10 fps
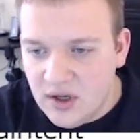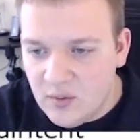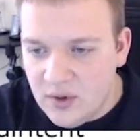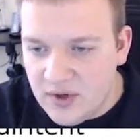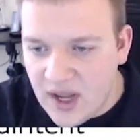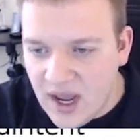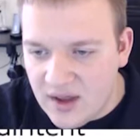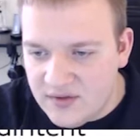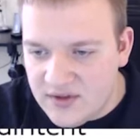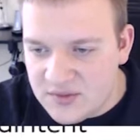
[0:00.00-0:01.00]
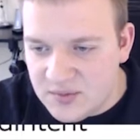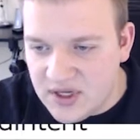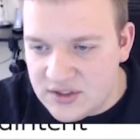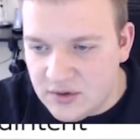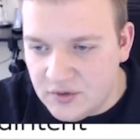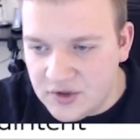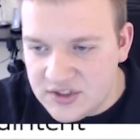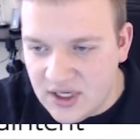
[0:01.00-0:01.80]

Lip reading: we would add these placeholders